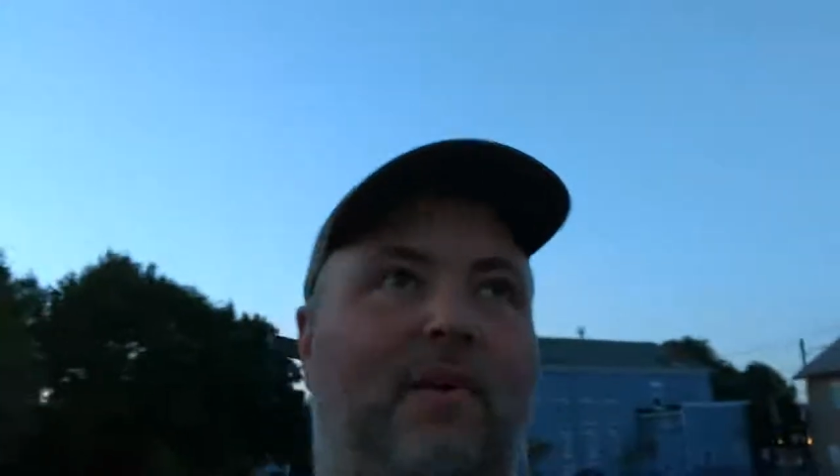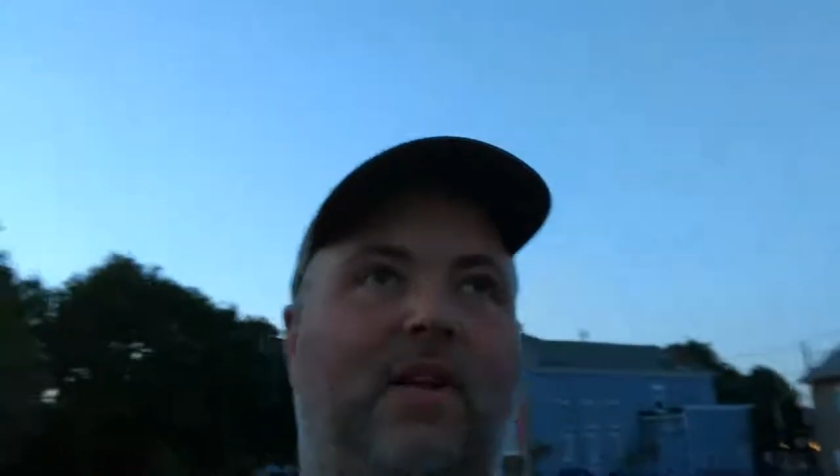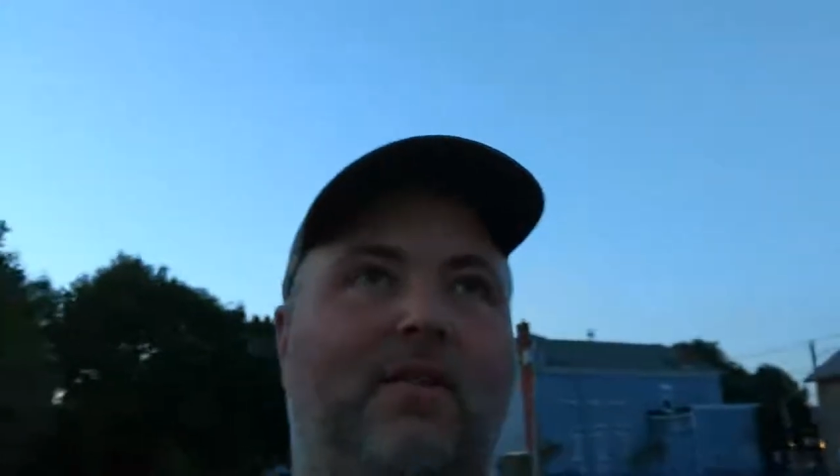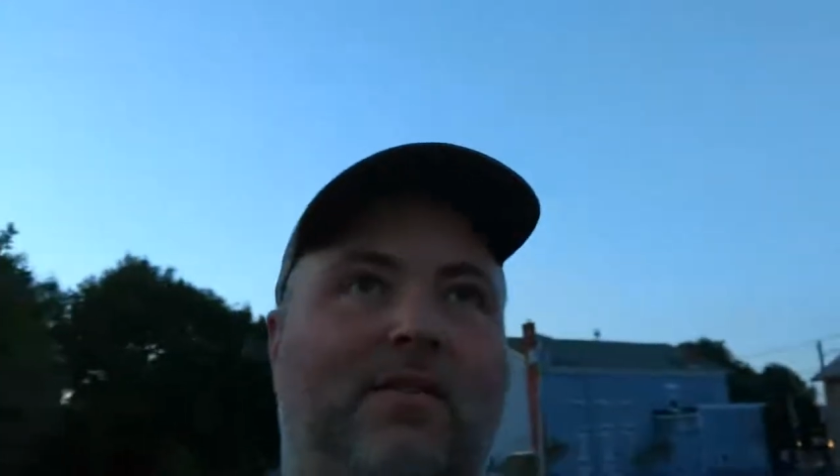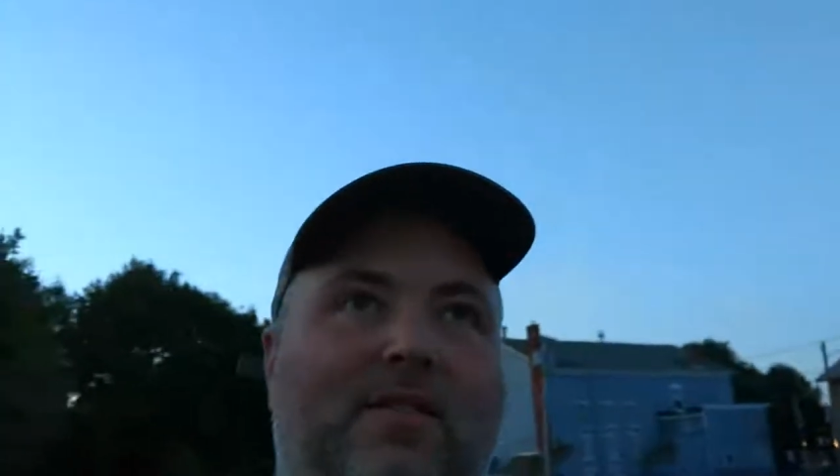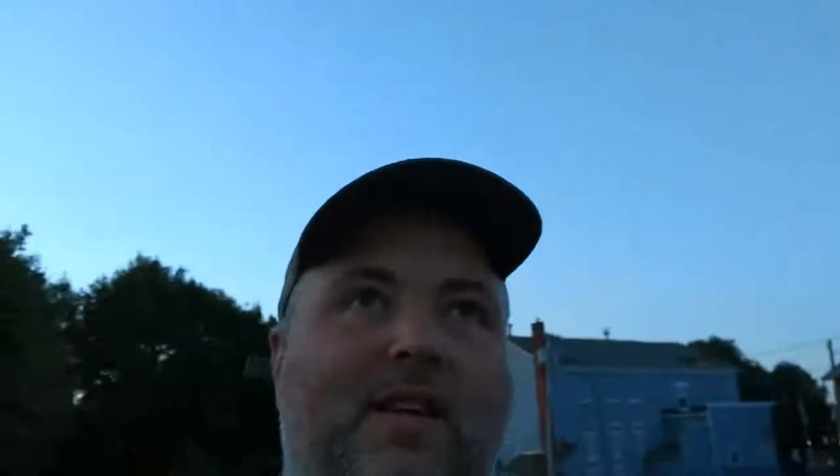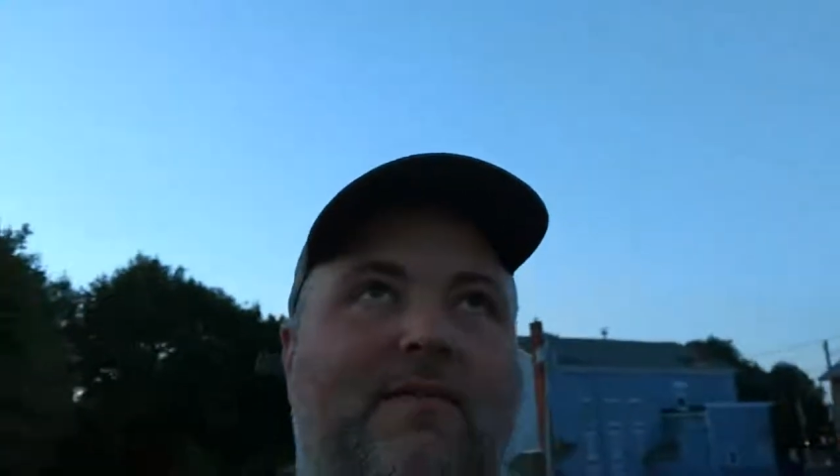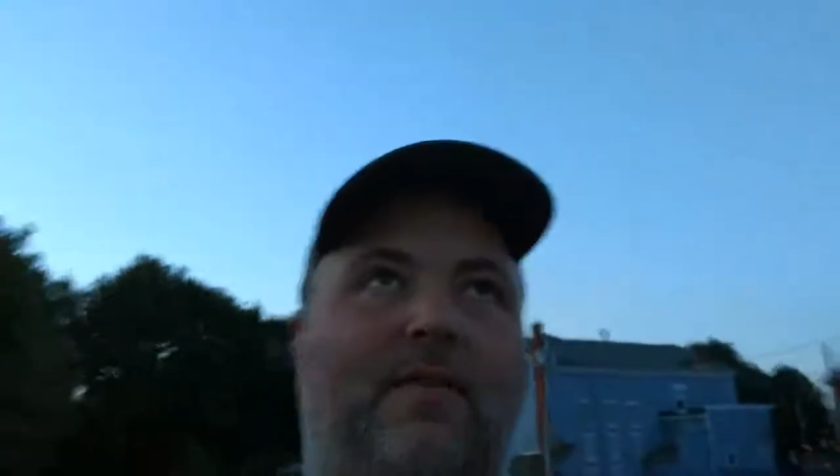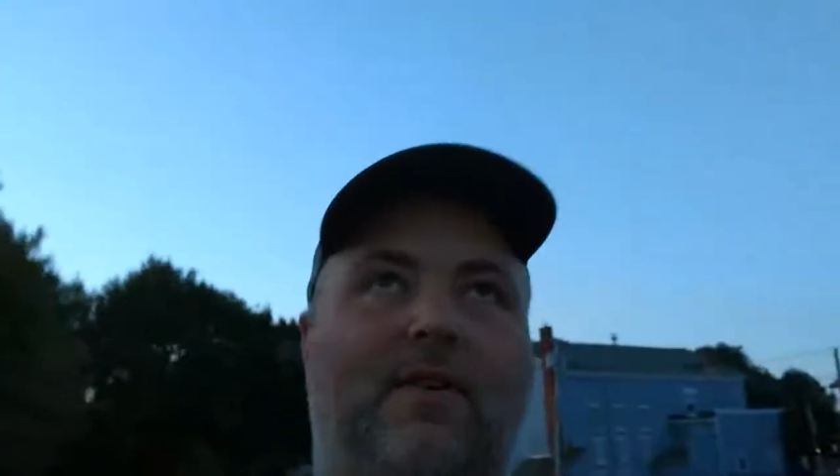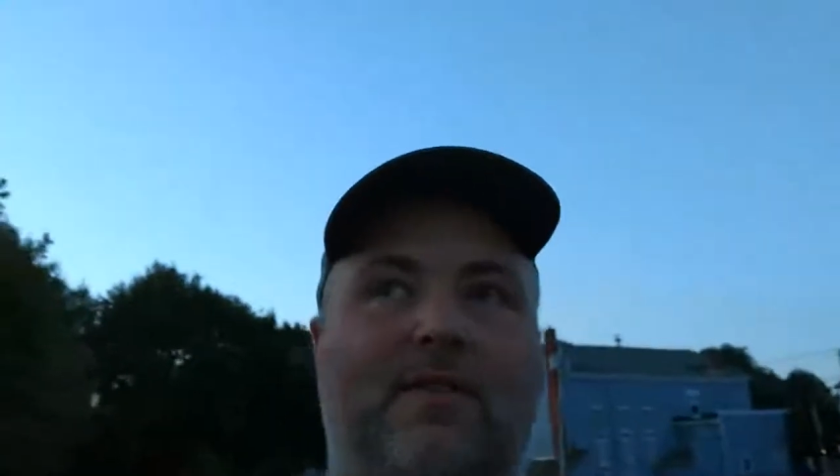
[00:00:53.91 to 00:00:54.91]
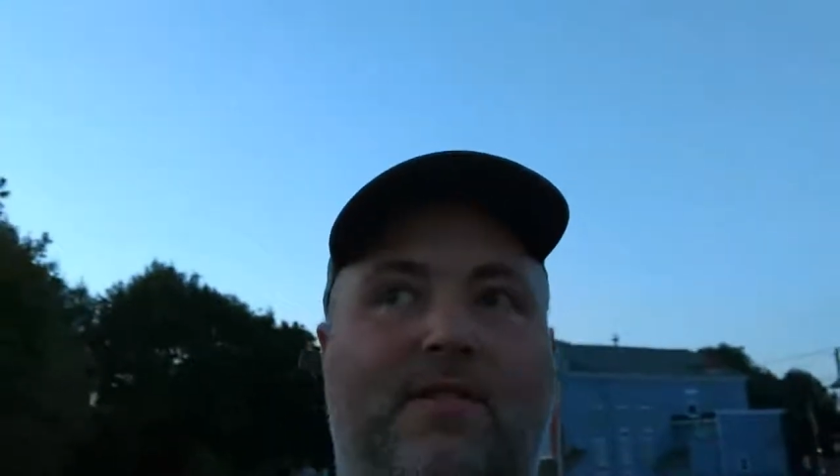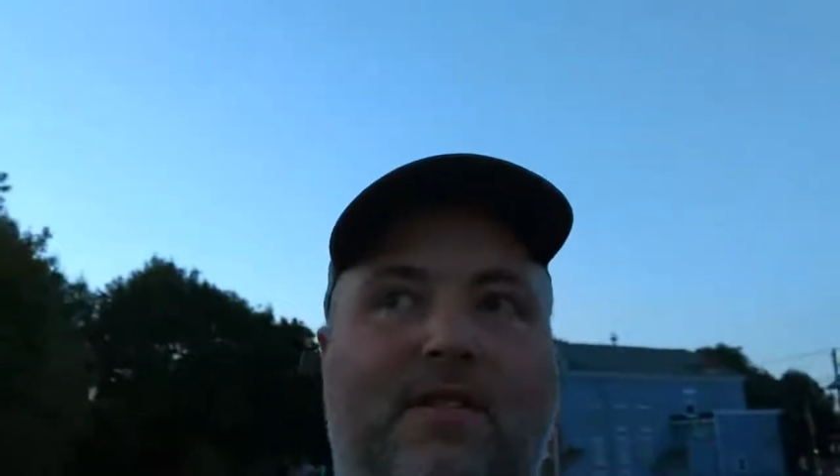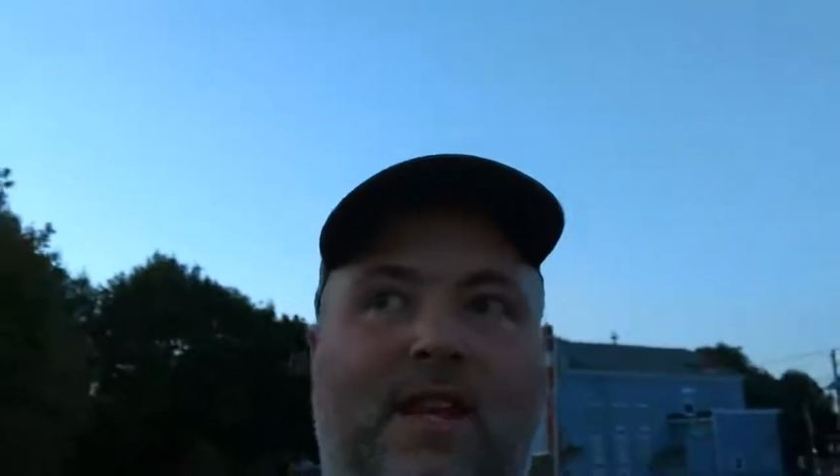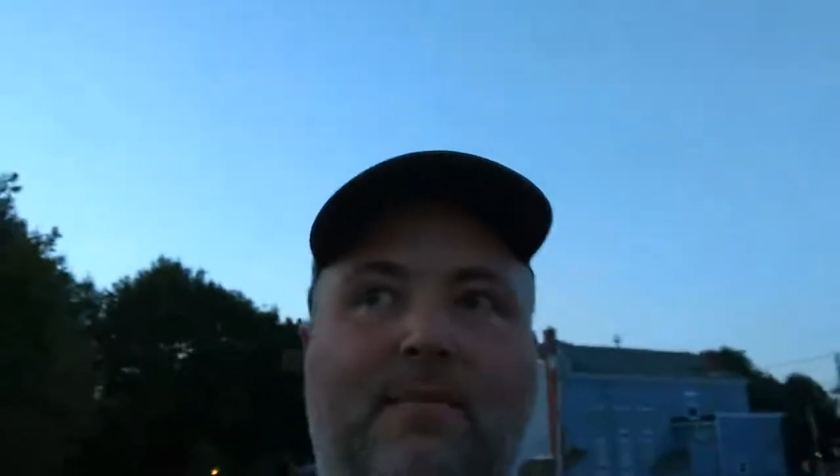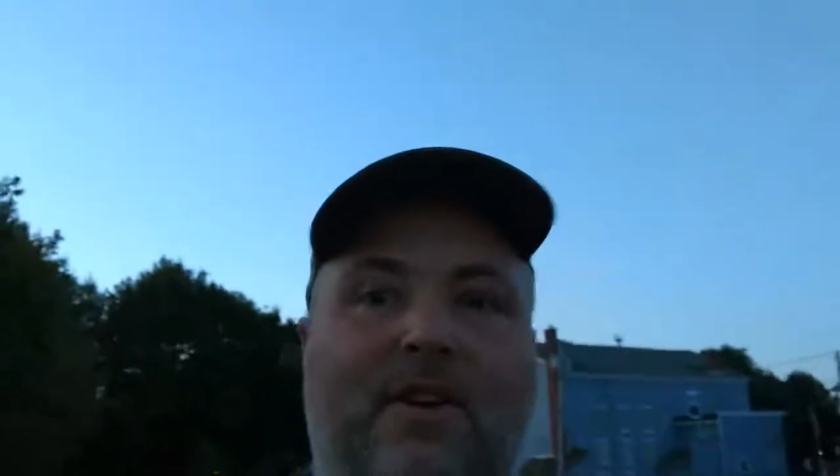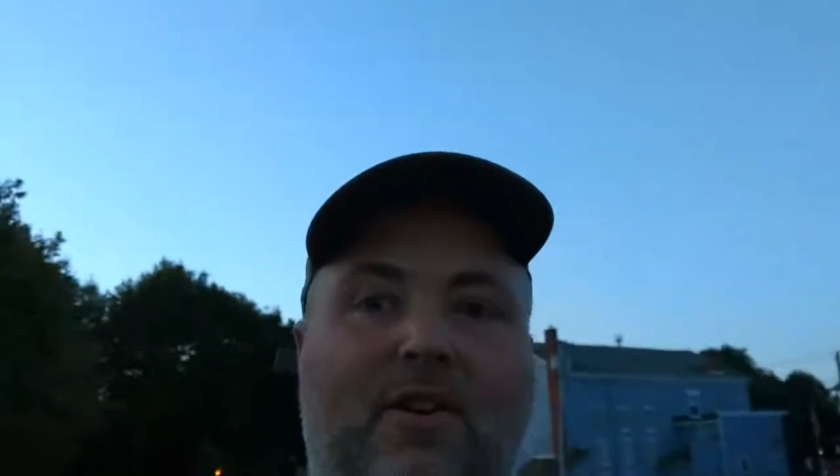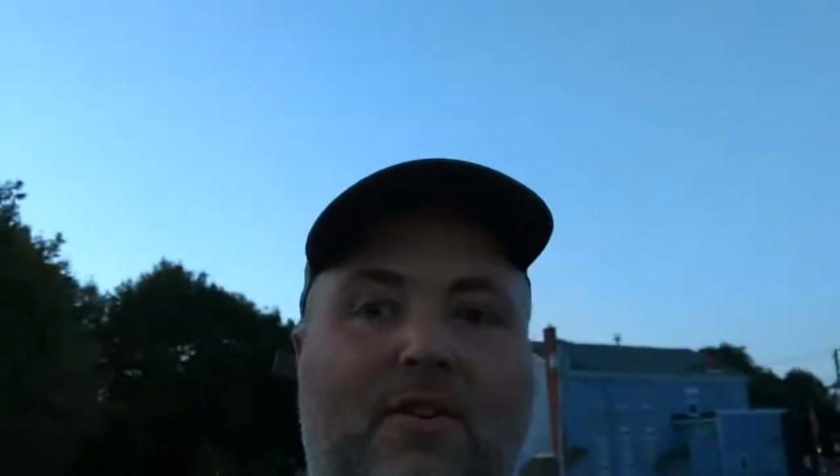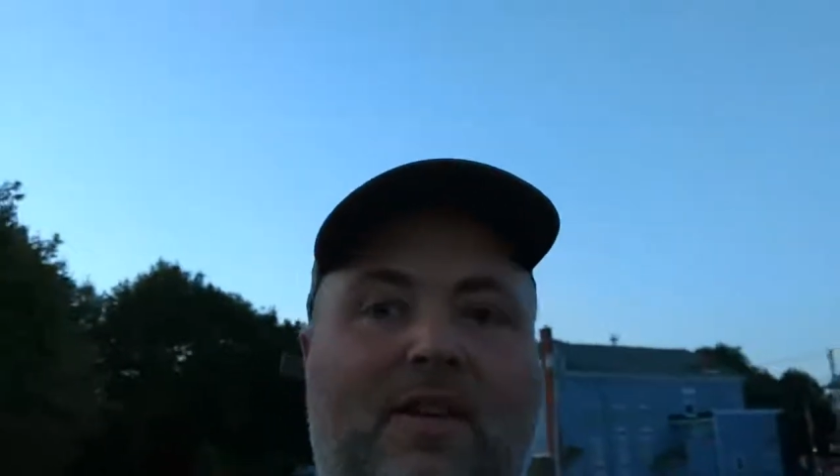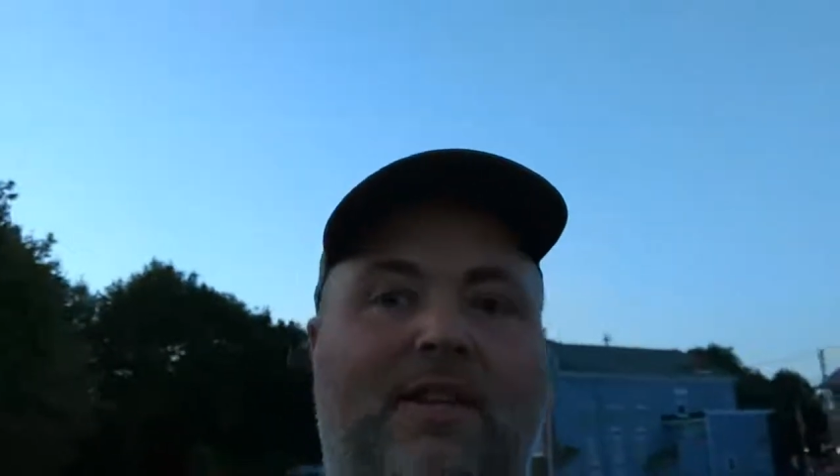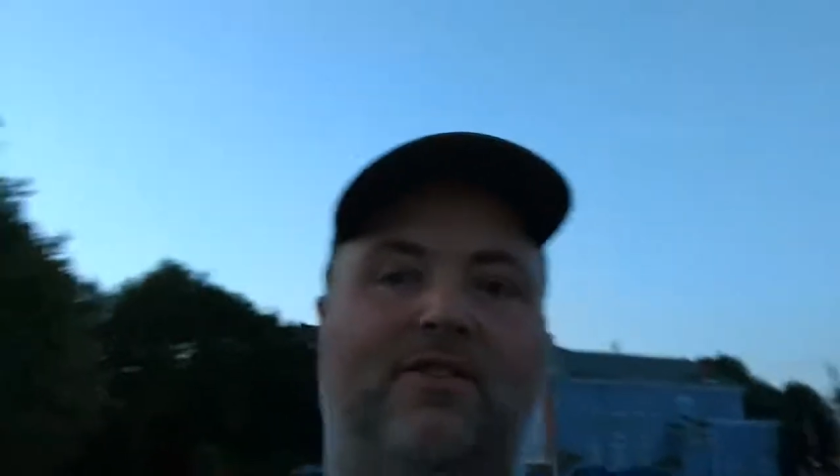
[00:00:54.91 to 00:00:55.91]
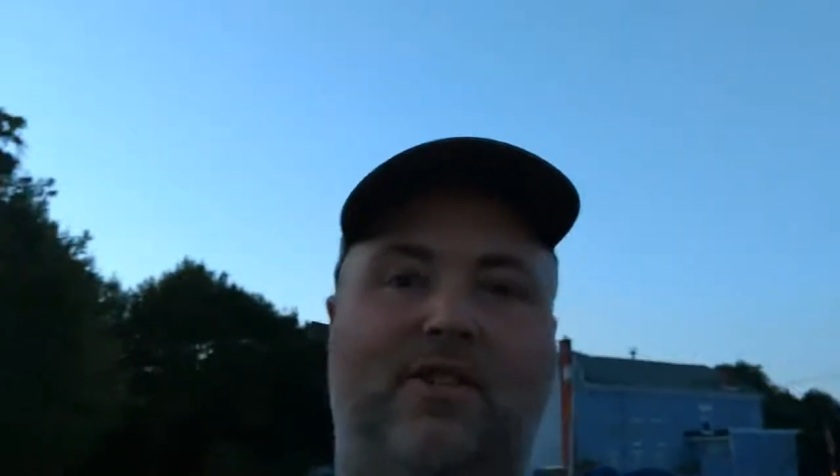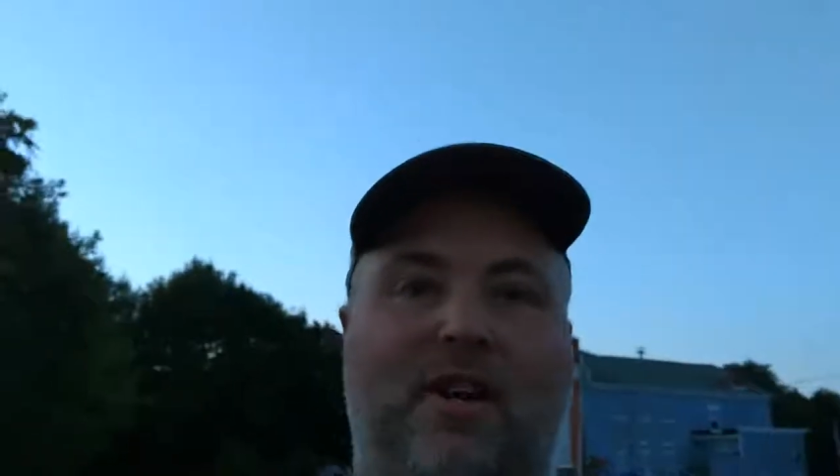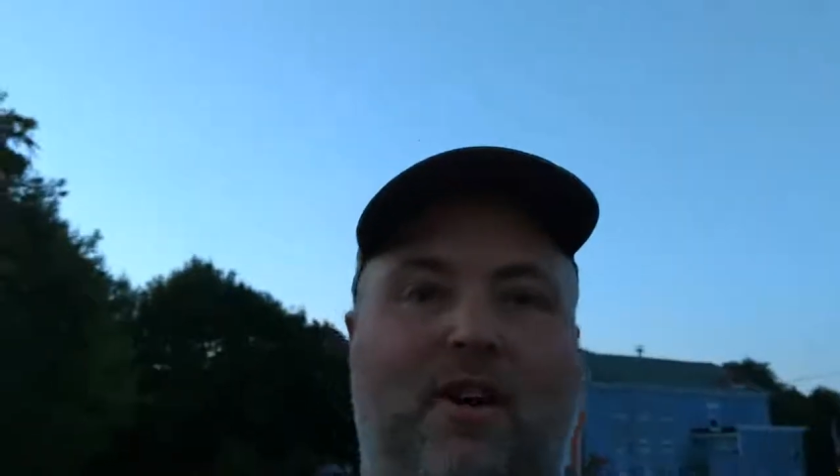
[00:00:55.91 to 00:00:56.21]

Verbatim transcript: But it looks like fall's coming early this